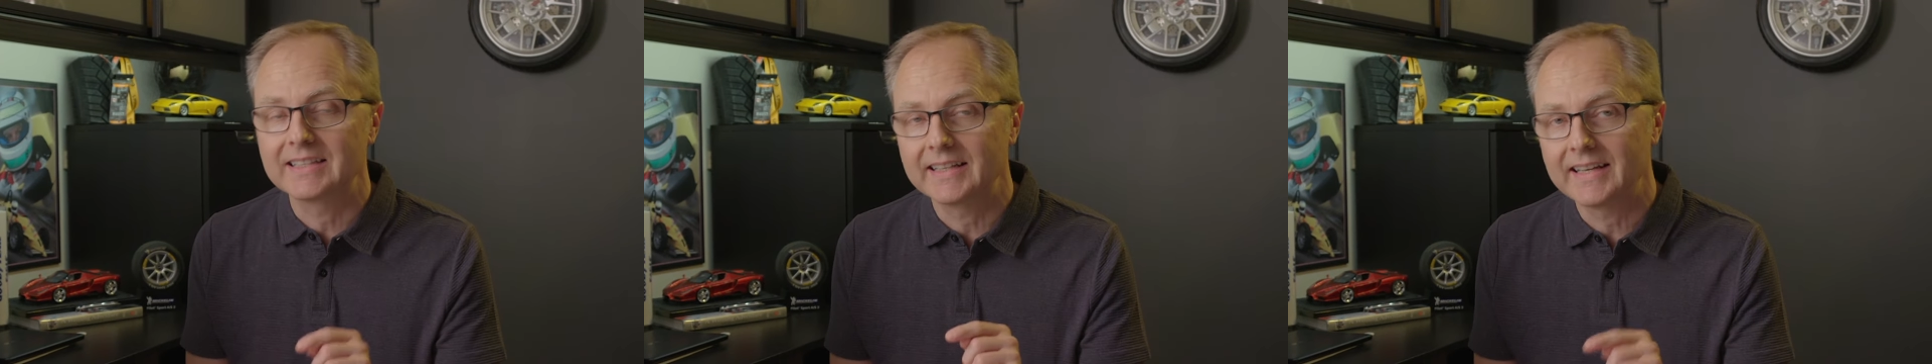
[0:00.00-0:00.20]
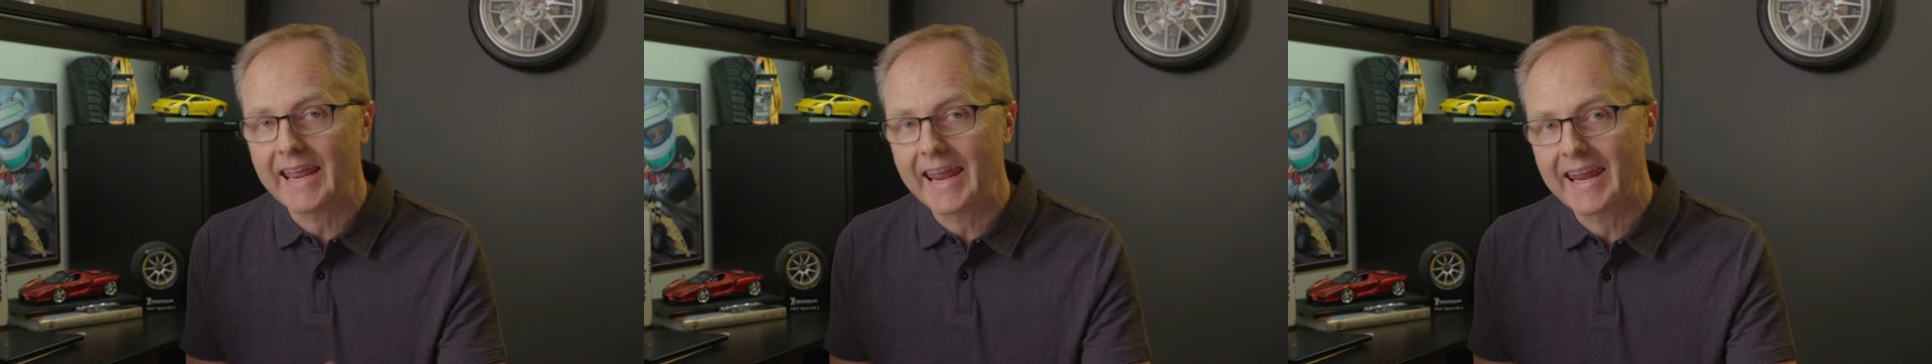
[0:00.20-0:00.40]

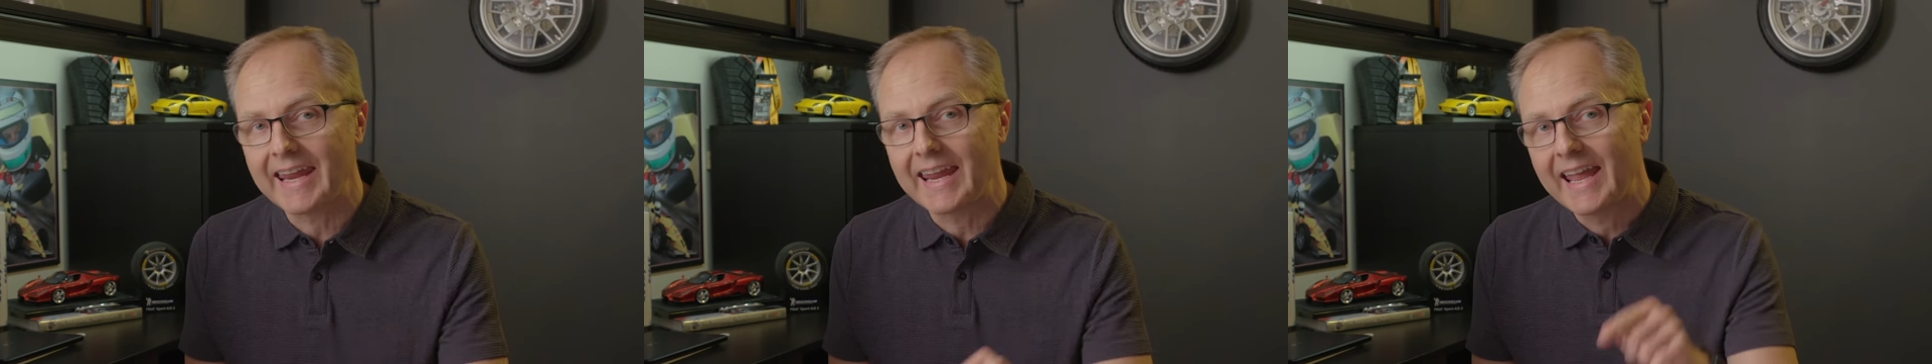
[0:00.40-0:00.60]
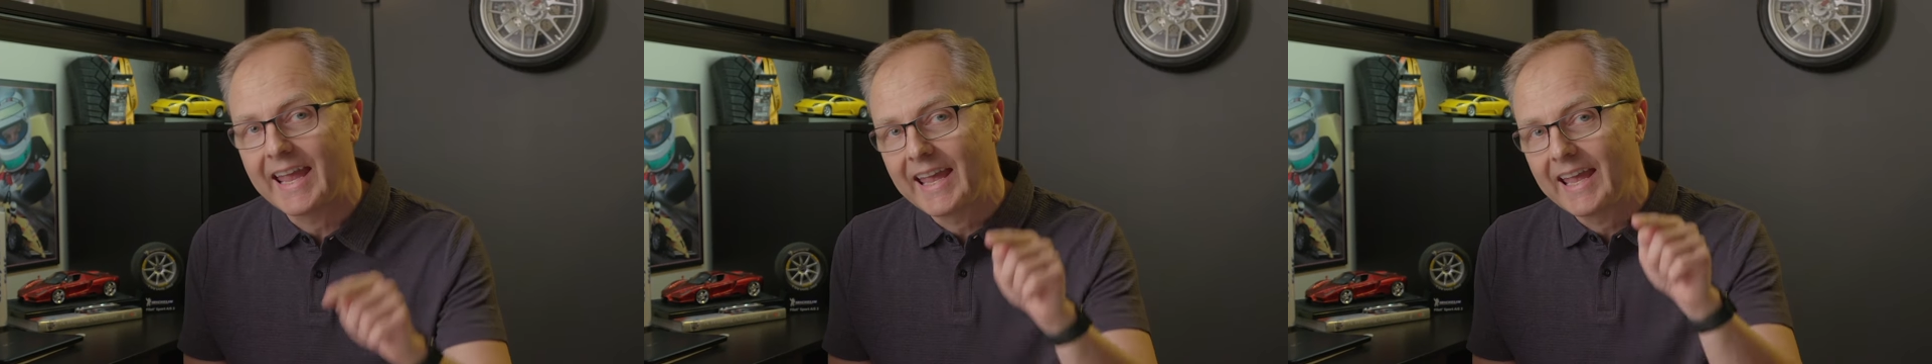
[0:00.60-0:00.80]

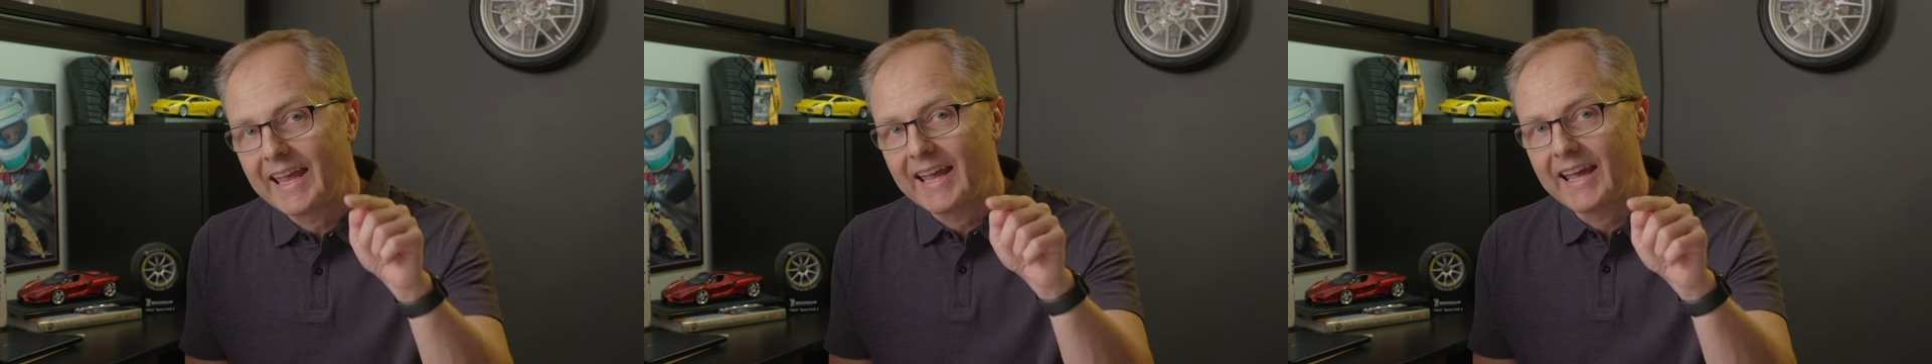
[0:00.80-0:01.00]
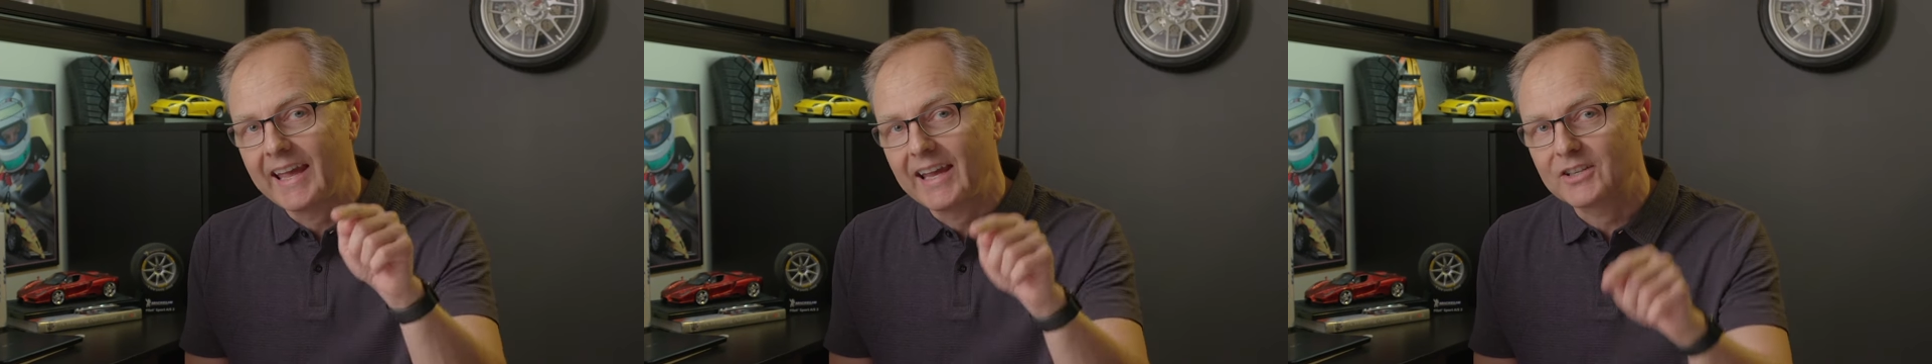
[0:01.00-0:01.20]
today
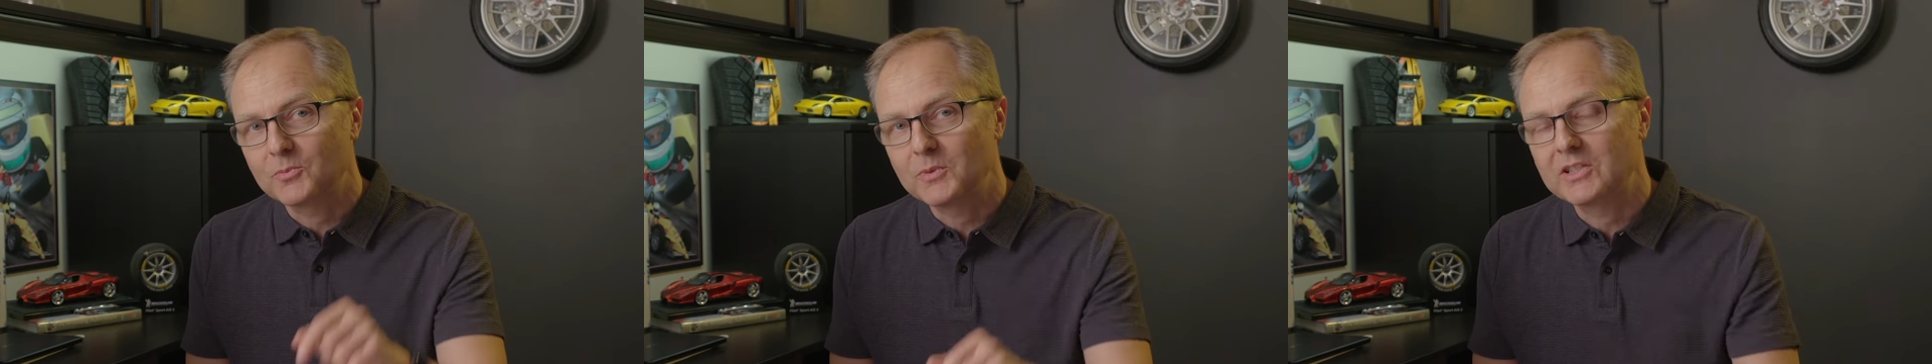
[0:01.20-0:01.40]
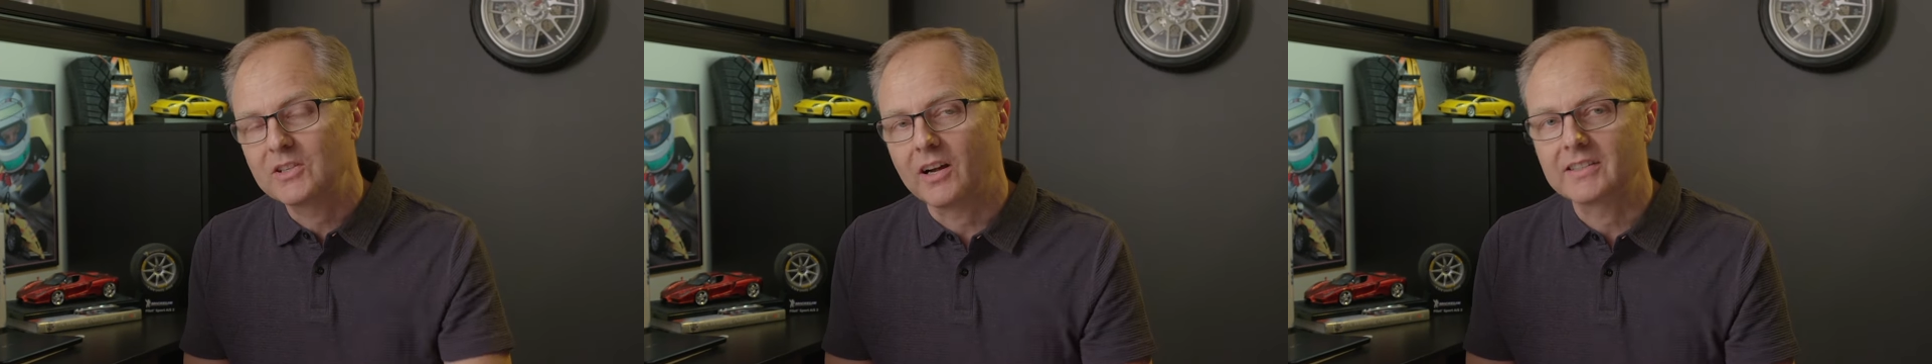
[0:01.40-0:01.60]
as
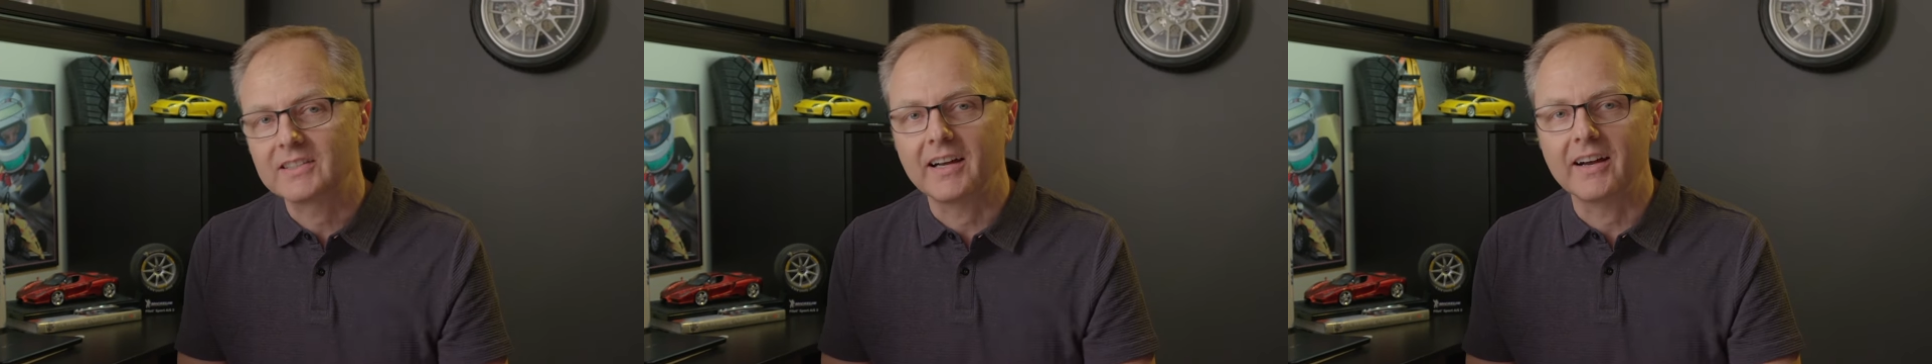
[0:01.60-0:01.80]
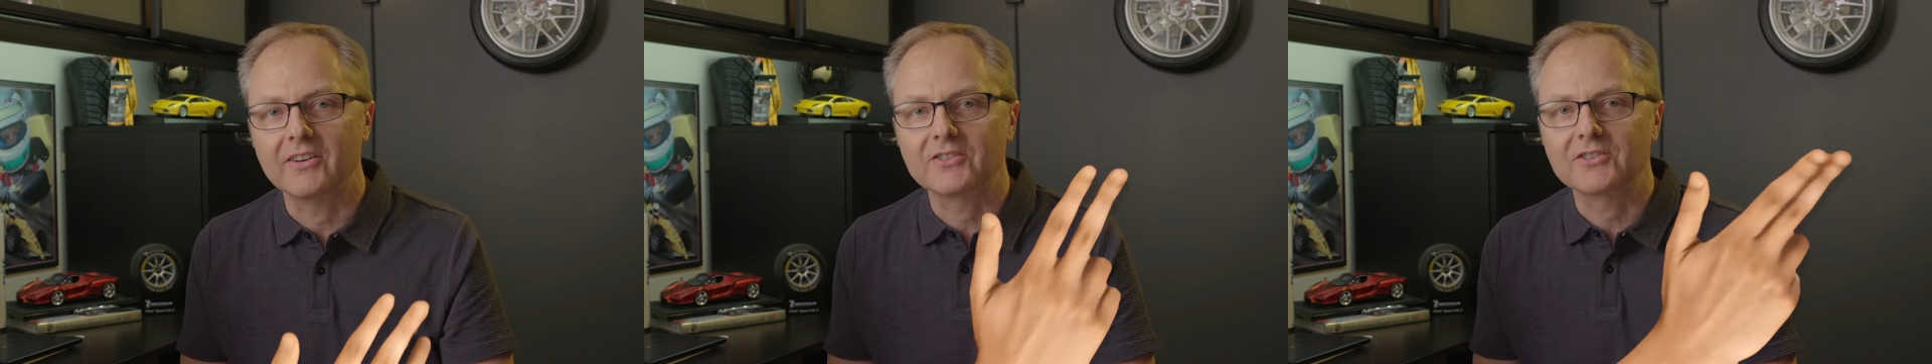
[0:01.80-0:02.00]
we talk
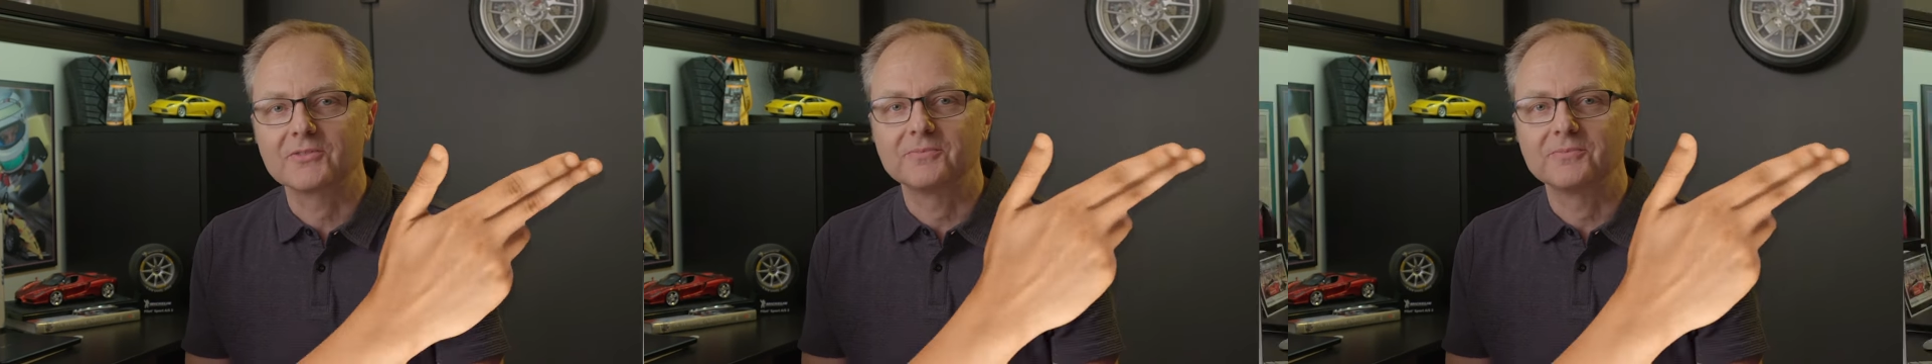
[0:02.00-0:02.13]
tires.